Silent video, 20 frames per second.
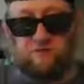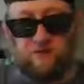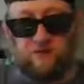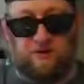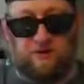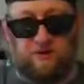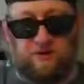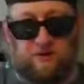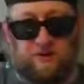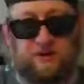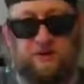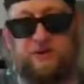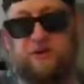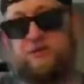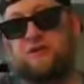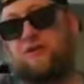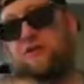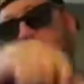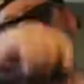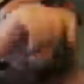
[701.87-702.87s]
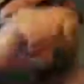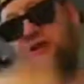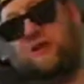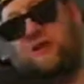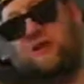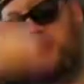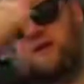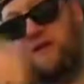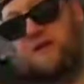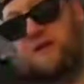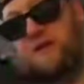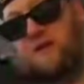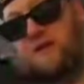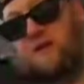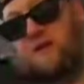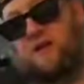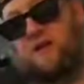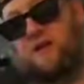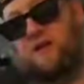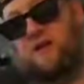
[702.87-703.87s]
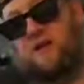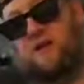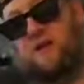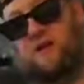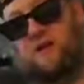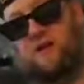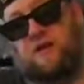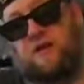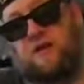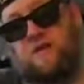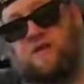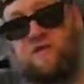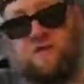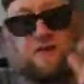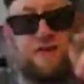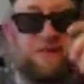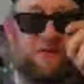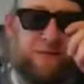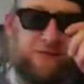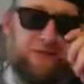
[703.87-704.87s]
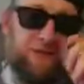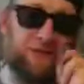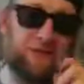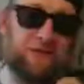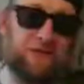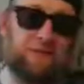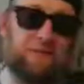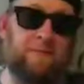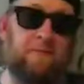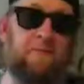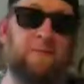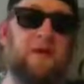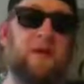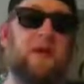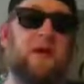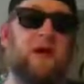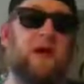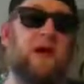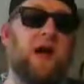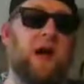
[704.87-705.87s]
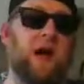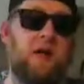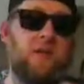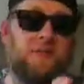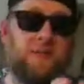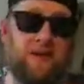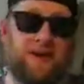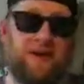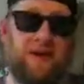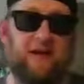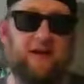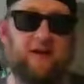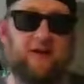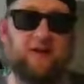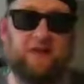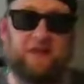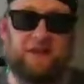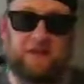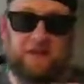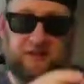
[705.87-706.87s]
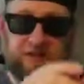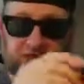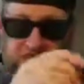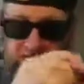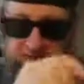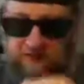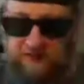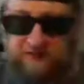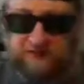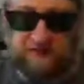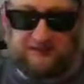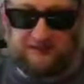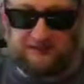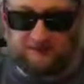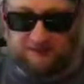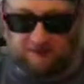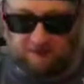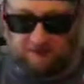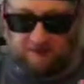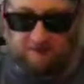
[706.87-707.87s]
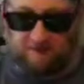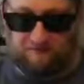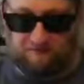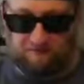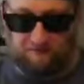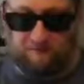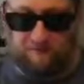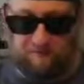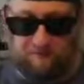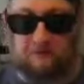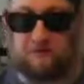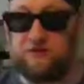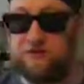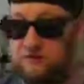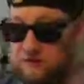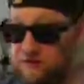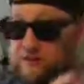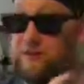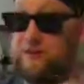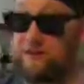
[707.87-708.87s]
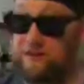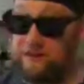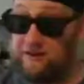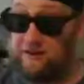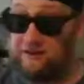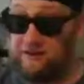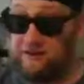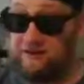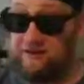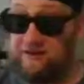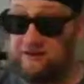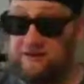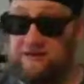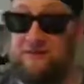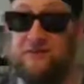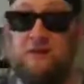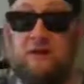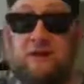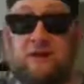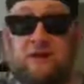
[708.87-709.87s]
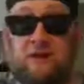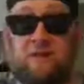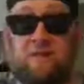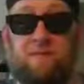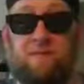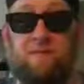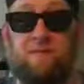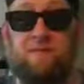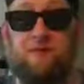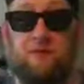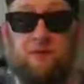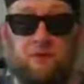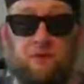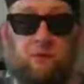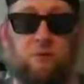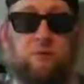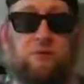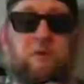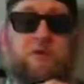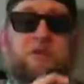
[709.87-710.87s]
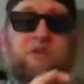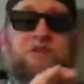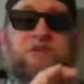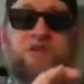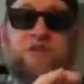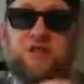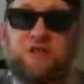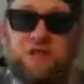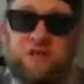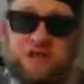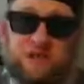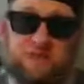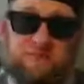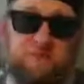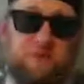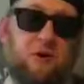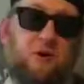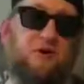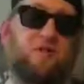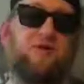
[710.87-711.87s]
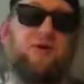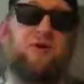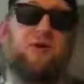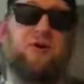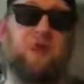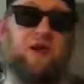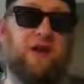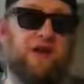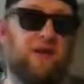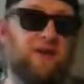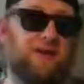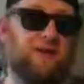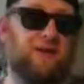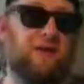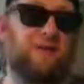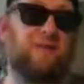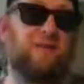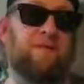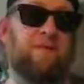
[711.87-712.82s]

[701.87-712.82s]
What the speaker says: one direction, and go in the other direction, and then actually slice it. When you're first doing the you're only just perforating